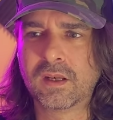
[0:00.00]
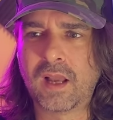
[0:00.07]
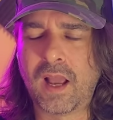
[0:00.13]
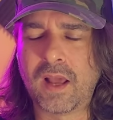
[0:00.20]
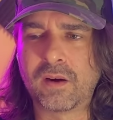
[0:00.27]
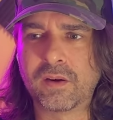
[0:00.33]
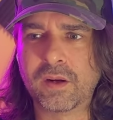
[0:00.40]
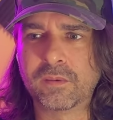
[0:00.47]
I
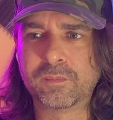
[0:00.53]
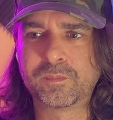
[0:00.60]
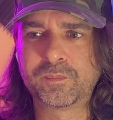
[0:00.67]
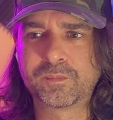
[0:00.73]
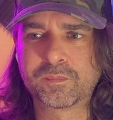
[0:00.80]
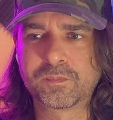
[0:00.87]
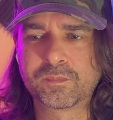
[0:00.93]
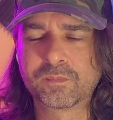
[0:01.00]
don't know.
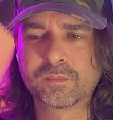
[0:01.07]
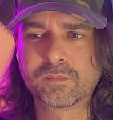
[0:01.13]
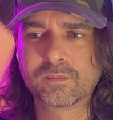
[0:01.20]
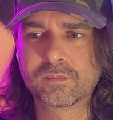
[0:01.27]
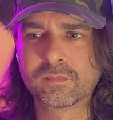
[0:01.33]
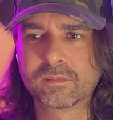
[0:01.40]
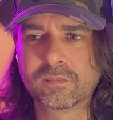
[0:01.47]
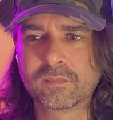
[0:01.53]

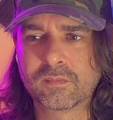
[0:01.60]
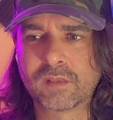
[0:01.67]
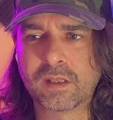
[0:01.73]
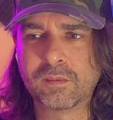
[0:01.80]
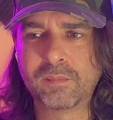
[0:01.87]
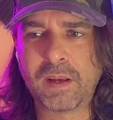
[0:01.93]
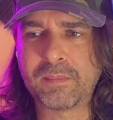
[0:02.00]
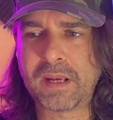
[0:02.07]

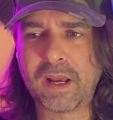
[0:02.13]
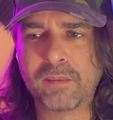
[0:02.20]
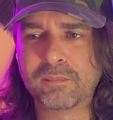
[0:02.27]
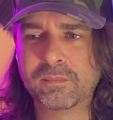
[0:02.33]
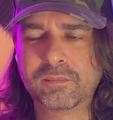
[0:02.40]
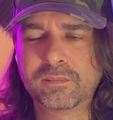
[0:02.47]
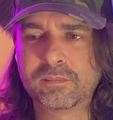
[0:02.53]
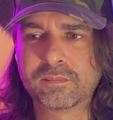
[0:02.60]
Maybe
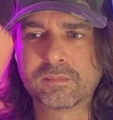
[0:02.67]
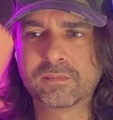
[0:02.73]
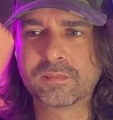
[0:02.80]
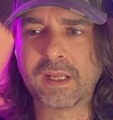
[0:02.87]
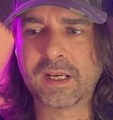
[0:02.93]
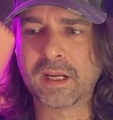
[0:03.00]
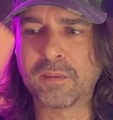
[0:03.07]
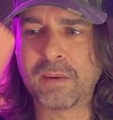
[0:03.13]
I'm
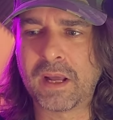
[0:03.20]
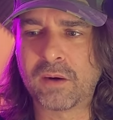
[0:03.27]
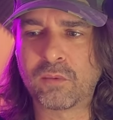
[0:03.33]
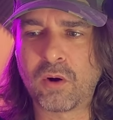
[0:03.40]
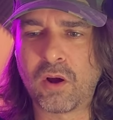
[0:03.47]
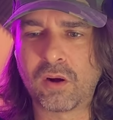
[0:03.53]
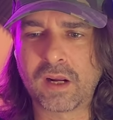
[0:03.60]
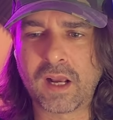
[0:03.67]
thinking about it
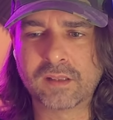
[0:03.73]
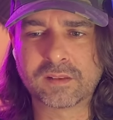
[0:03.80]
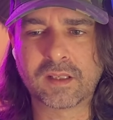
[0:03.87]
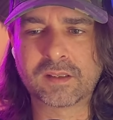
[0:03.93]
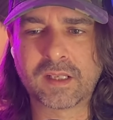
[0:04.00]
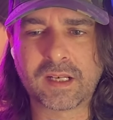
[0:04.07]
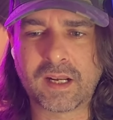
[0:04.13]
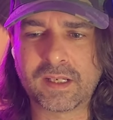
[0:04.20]
wrong, guys. I
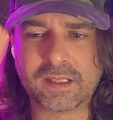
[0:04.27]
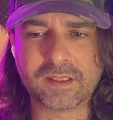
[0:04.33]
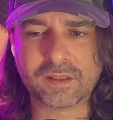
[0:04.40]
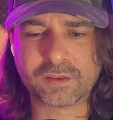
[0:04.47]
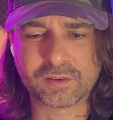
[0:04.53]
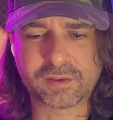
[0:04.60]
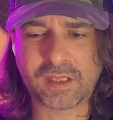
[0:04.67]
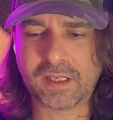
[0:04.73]
think I need to
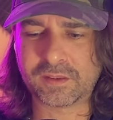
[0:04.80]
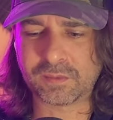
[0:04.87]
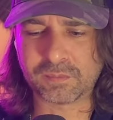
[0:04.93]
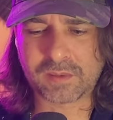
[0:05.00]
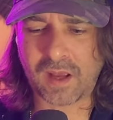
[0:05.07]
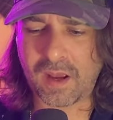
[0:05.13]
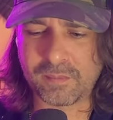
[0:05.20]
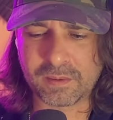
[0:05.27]
just take some
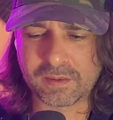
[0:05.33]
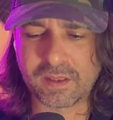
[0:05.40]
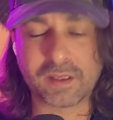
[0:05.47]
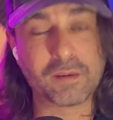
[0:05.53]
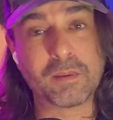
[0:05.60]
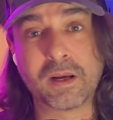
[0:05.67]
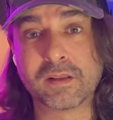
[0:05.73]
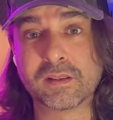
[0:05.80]
time and think
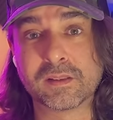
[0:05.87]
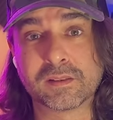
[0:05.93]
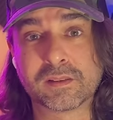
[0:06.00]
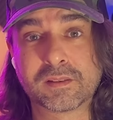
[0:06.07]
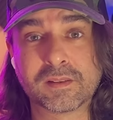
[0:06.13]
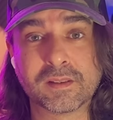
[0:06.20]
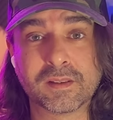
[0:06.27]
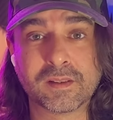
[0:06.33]
about this,
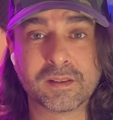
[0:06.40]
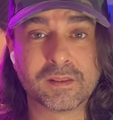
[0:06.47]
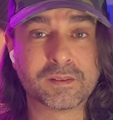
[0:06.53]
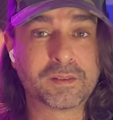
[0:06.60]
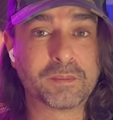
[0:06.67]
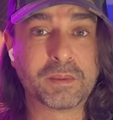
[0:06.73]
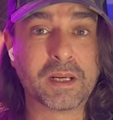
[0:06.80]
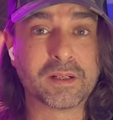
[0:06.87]

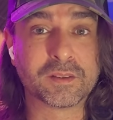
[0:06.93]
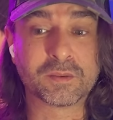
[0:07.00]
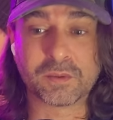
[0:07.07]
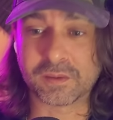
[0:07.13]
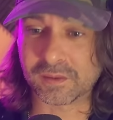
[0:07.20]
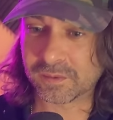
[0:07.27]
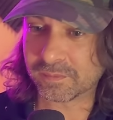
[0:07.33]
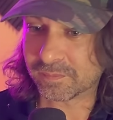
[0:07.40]
to be honest with
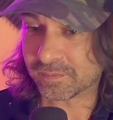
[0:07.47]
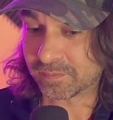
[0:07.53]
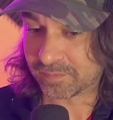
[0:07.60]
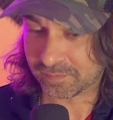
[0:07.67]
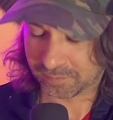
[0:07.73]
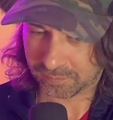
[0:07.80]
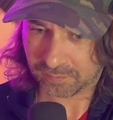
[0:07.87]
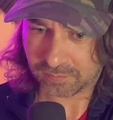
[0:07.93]
you.
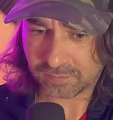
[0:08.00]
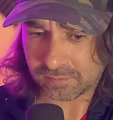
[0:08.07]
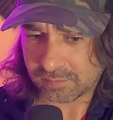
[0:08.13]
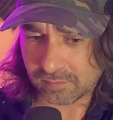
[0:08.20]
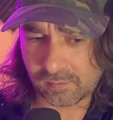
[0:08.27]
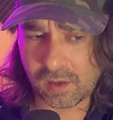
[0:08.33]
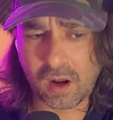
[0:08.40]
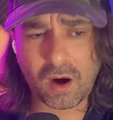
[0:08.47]

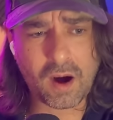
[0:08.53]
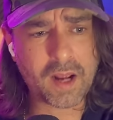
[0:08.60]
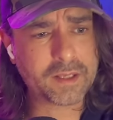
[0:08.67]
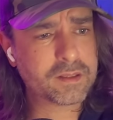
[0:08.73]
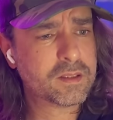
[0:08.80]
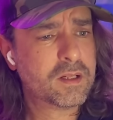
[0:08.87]
All right.